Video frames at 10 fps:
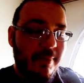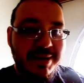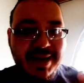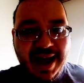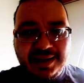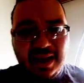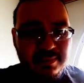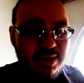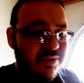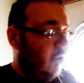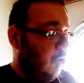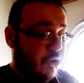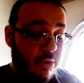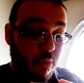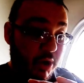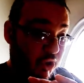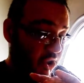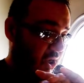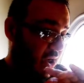My dad gave me this lotion, which